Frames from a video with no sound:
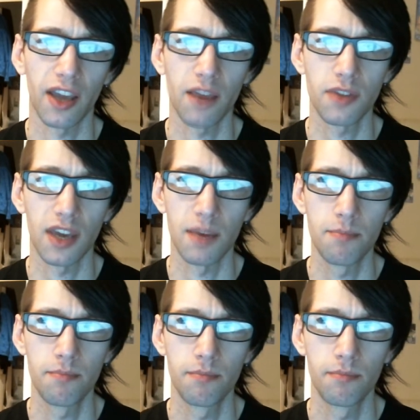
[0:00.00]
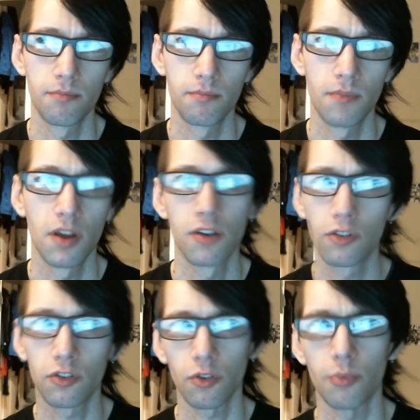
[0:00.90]
get out of the game,
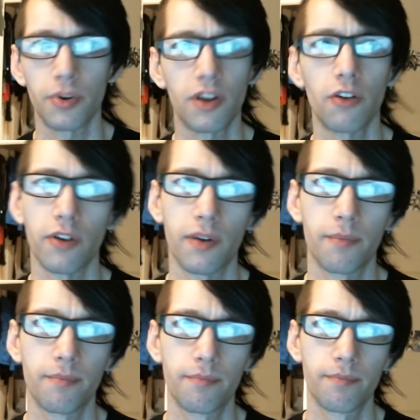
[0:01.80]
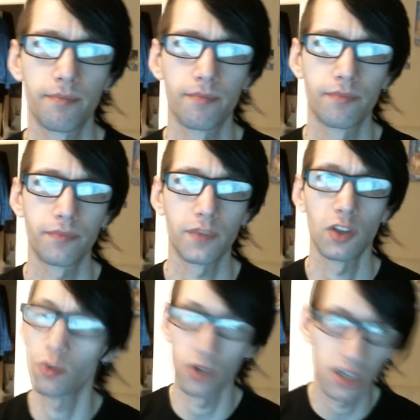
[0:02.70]
don't pre-order it.
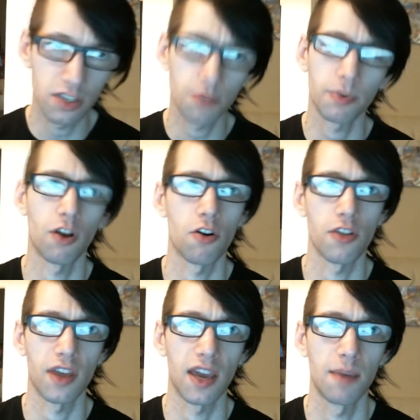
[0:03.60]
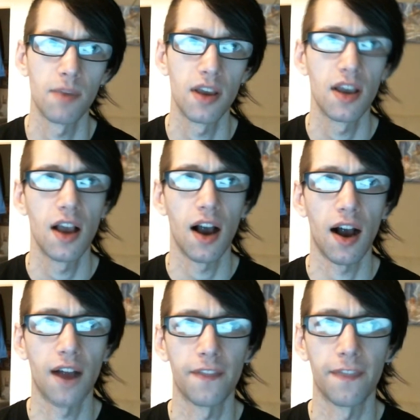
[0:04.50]
You don't need to pre-order the game,
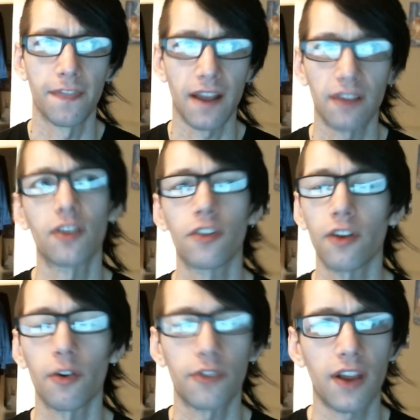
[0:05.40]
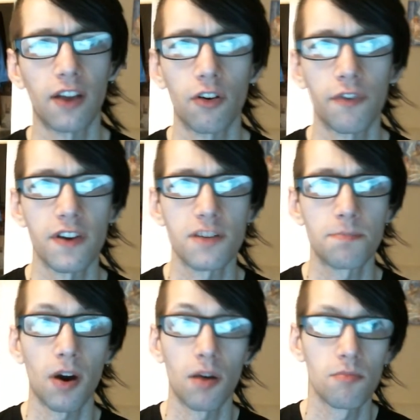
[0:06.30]
and that sounds a little standoffish,
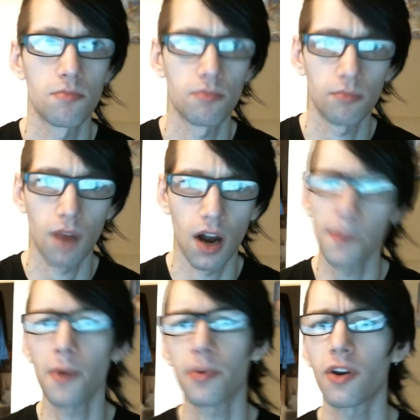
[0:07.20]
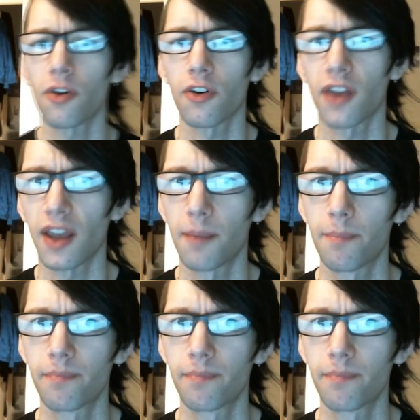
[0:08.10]
but I'm not pre-ordering the game.